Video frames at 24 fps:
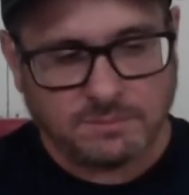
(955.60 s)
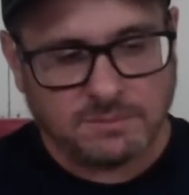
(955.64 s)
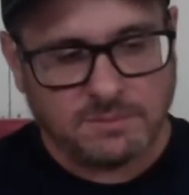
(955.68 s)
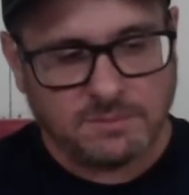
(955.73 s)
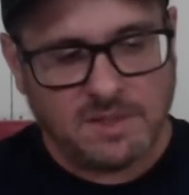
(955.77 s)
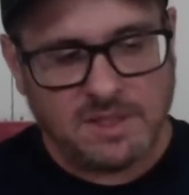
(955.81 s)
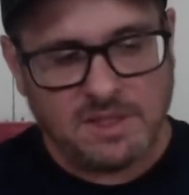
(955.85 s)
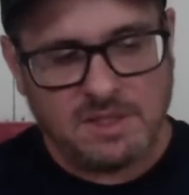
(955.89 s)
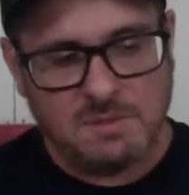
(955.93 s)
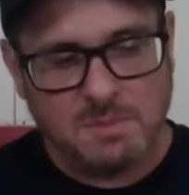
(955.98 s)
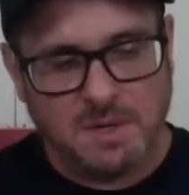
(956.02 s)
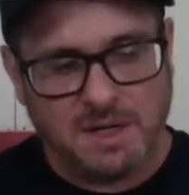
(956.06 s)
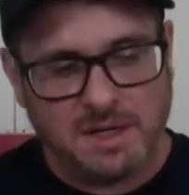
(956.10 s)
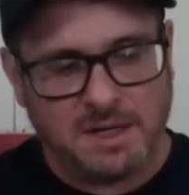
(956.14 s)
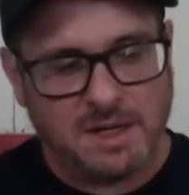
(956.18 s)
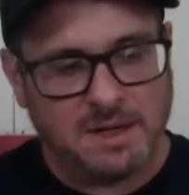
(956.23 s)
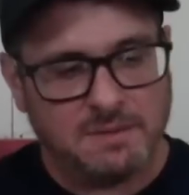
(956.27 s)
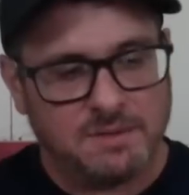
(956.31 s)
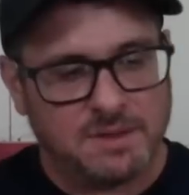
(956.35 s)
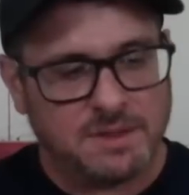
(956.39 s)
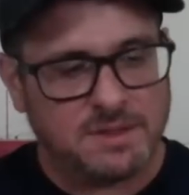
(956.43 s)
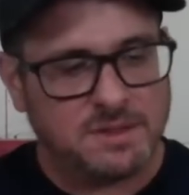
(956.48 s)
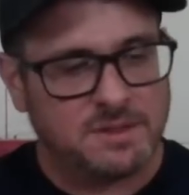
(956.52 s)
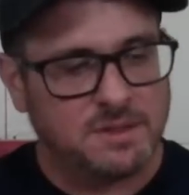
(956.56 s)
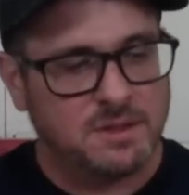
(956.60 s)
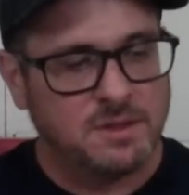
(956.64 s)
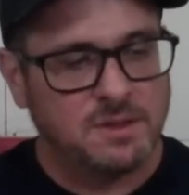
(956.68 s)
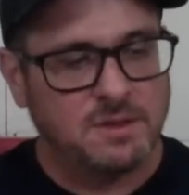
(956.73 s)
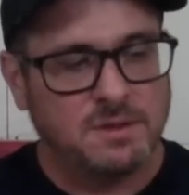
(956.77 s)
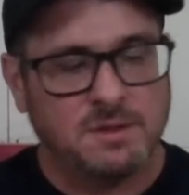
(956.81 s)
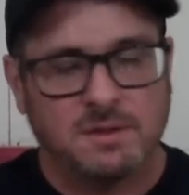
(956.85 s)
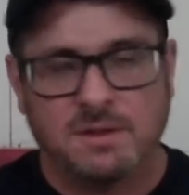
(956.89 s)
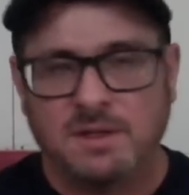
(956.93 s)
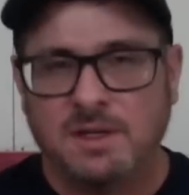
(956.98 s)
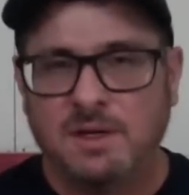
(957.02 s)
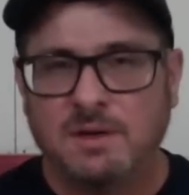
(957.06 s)
you may have a
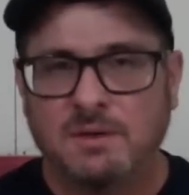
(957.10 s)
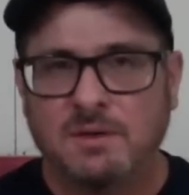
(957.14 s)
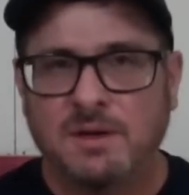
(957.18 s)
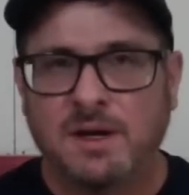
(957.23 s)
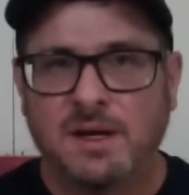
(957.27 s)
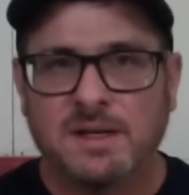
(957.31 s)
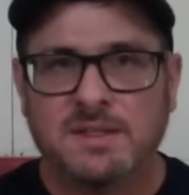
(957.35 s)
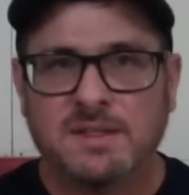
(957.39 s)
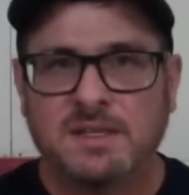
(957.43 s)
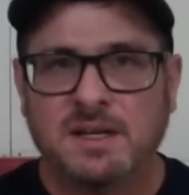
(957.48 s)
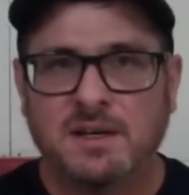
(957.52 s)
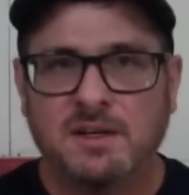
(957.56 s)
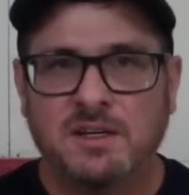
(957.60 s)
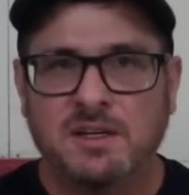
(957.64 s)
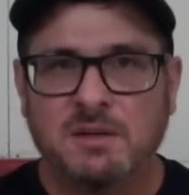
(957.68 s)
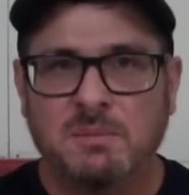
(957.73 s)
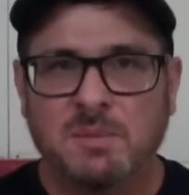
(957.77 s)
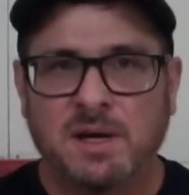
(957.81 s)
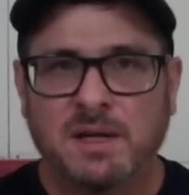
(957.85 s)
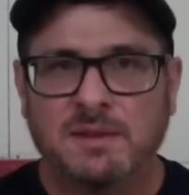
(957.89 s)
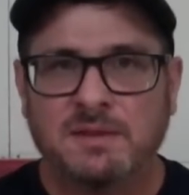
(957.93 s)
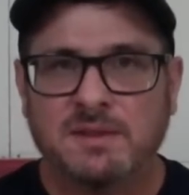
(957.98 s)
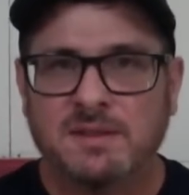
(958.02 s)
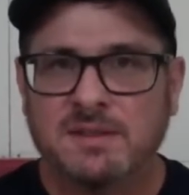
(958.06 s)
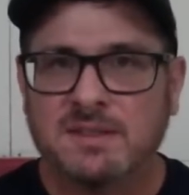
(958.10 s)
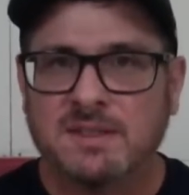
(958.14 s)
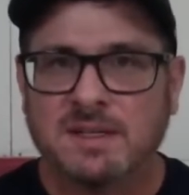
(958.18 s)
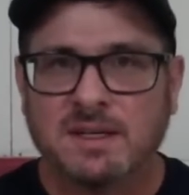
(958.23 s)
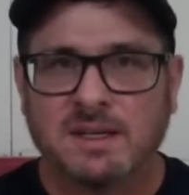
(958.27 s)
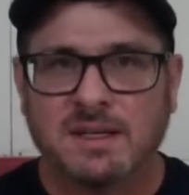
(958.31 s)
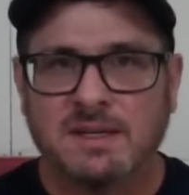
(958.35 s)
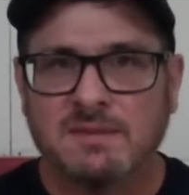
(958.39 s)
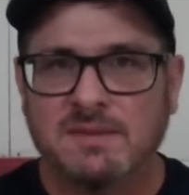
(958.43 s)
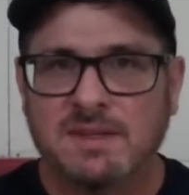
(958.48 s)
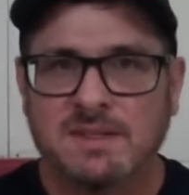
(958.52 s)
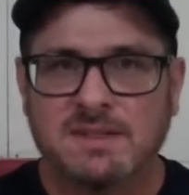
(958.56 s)
student, you know, not tell you about this and
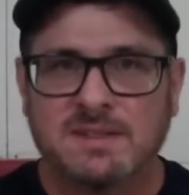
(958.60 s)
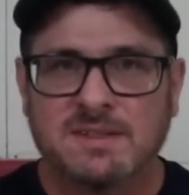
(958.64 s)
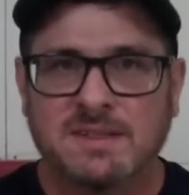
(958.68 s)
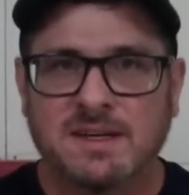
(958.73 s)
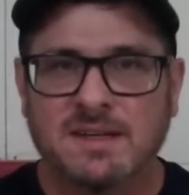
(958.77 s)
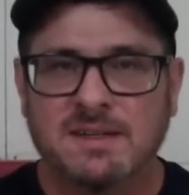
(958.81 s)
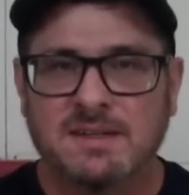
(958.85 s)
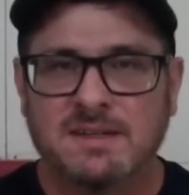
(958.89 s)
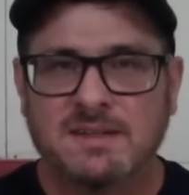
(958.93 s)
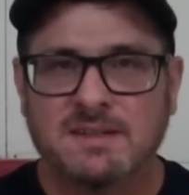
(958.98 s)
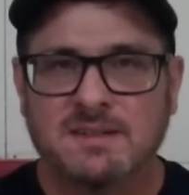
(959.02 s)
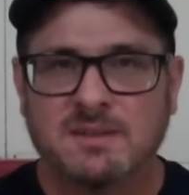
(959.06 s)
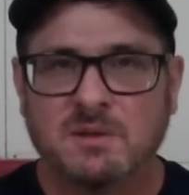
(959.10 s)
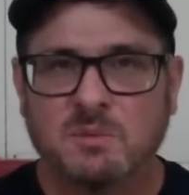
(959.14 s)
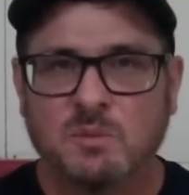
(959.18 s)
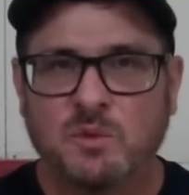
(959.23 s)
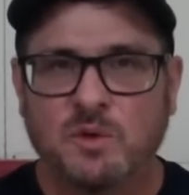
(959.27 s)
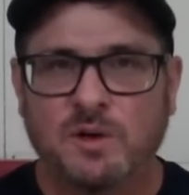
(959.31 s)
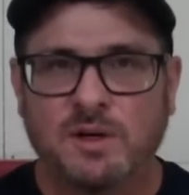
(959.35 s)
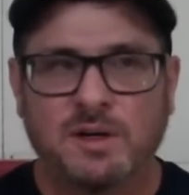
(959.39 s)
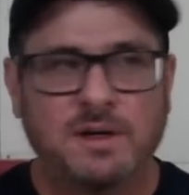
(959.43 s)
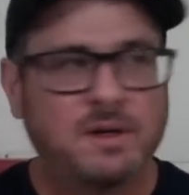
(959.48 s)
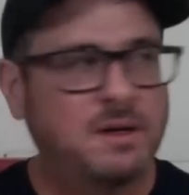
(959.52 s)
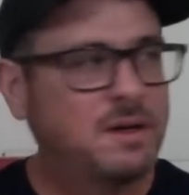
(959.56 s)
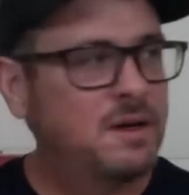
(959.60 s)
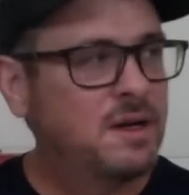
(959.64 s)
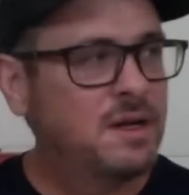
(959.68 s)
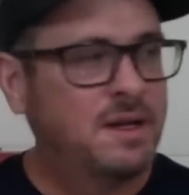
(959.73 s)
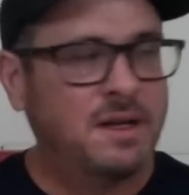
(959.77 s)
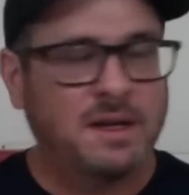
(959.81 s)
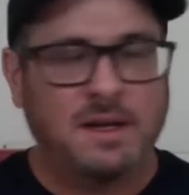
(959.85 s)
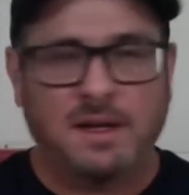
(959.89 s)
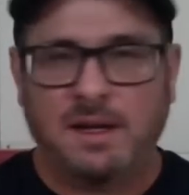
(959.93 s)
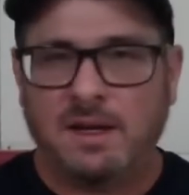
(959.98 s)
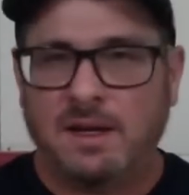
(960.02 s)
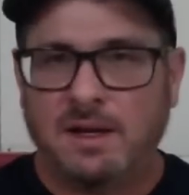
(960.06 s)
leave it sitting somewhere.
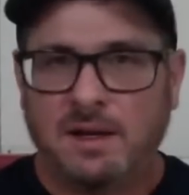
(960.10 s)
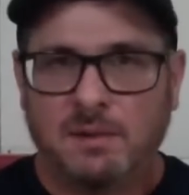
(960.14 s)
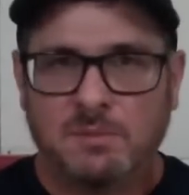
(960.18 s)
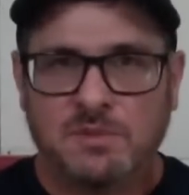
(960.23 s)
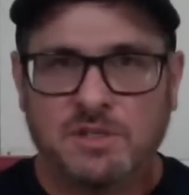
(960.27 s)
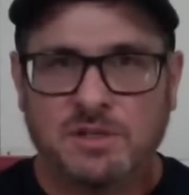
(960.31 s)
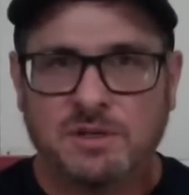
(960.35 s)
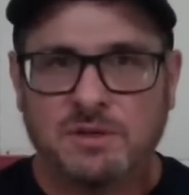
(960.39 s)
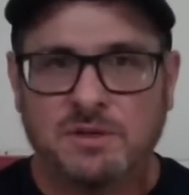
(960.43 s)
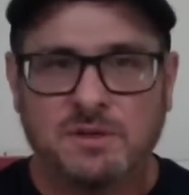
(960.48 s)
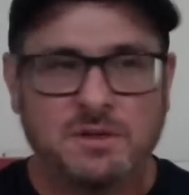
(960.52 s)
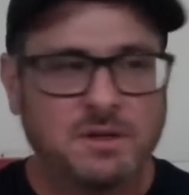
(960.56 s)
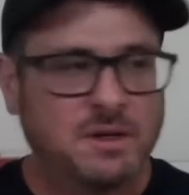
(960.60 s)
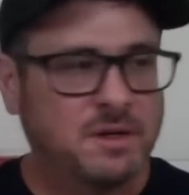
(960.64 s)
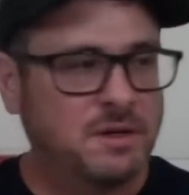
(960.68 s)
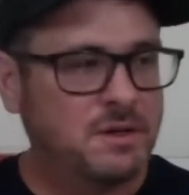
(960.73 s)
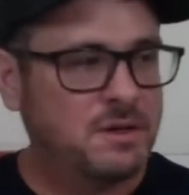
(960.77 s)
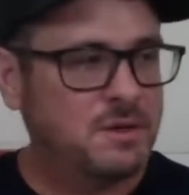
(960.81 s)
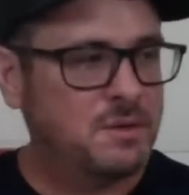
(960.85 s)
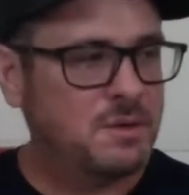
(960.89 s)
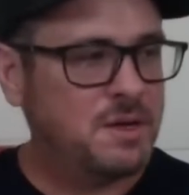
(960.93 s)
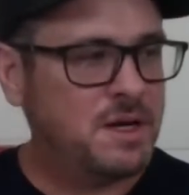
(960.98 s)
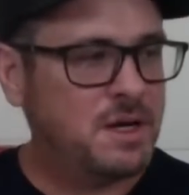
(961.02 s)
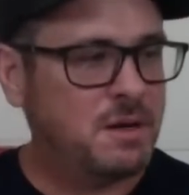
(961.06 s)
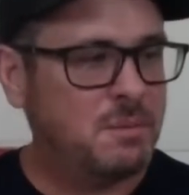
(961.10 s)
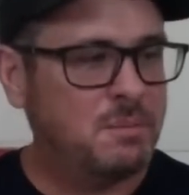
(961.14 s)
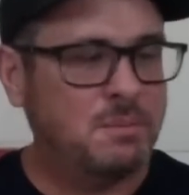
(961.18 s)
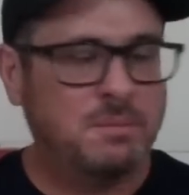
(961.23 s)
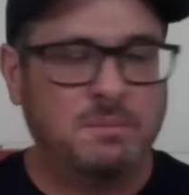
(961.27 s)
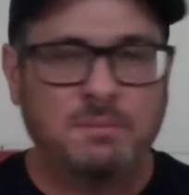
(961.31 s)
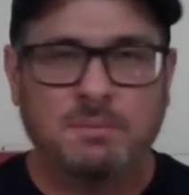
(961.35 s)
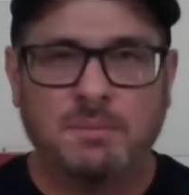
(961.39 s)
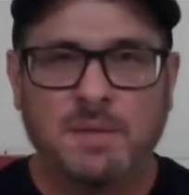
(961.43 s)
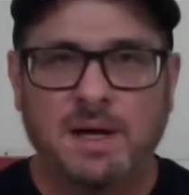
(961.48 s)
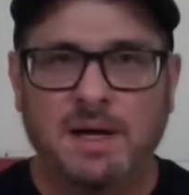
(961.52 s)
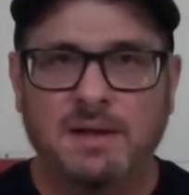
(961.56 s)
And I'm sure you all know how
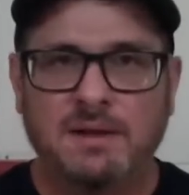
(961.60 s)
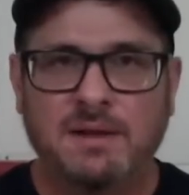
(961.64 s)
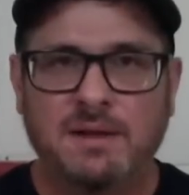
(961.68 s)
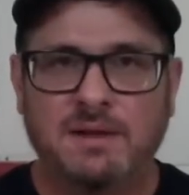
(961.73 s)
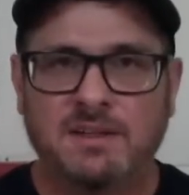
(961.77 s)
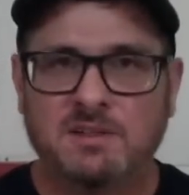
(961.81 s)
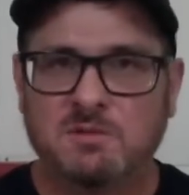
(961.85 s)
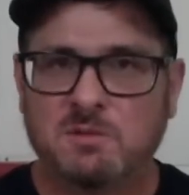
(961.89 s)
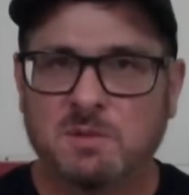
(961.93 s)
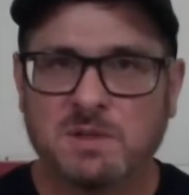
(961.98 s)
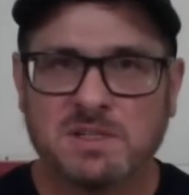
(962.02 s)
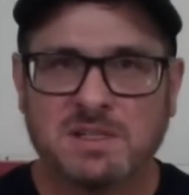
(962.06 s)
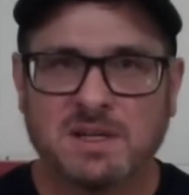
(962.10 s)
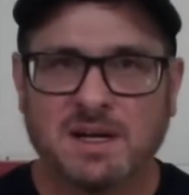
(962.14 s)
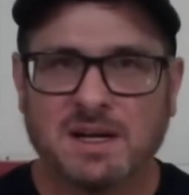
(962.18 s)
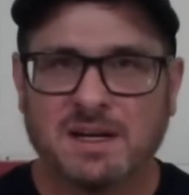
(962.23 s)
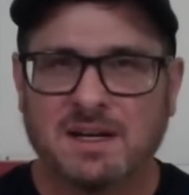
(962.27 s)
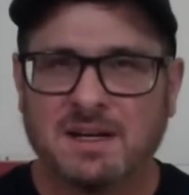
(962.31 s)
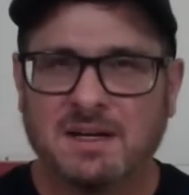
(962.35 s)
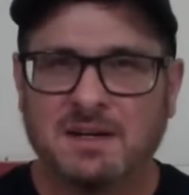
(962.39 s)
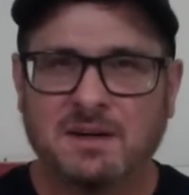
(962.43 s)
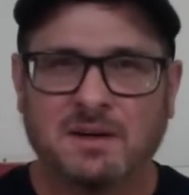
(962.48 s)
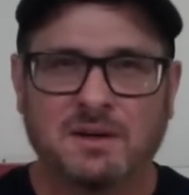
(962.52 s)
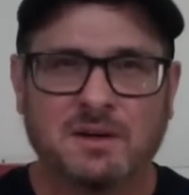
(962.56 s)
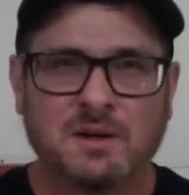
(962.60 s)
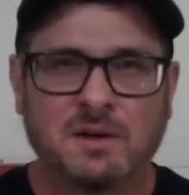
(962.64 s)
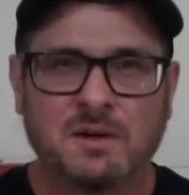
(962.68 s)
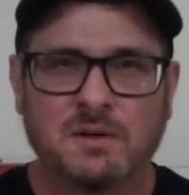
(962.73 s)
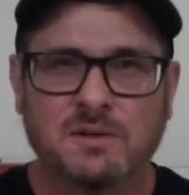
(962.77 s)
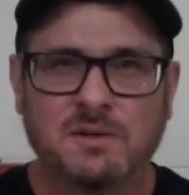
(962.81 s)
bad that, especially like clear coat or